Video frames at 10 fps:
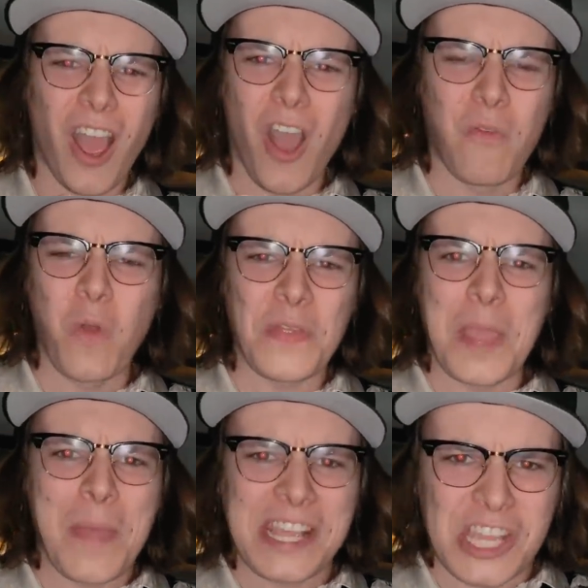of what
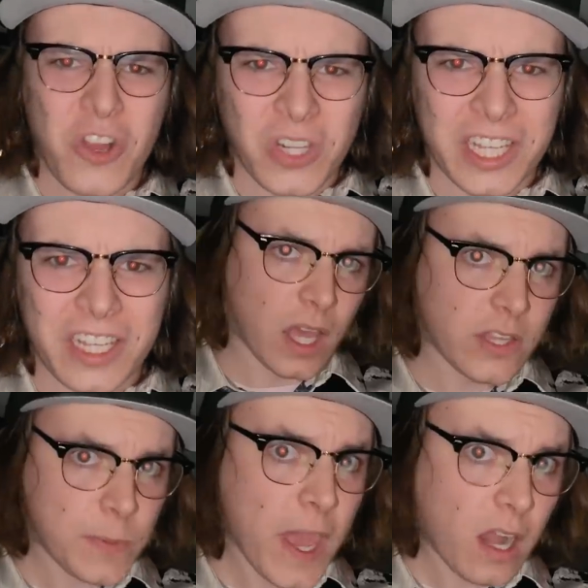they make yearly. And
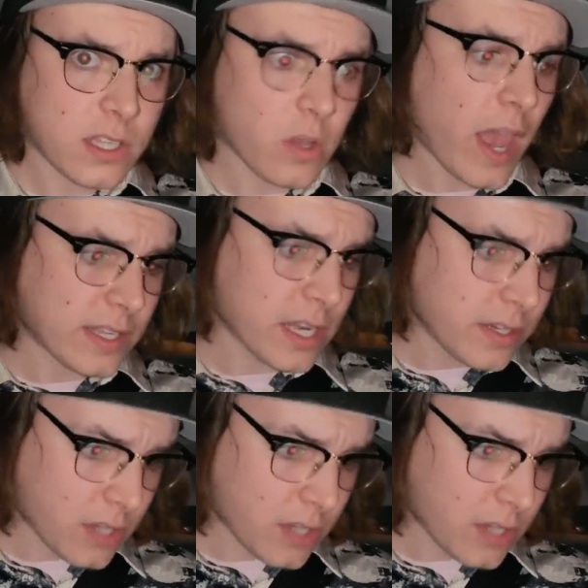this man also has a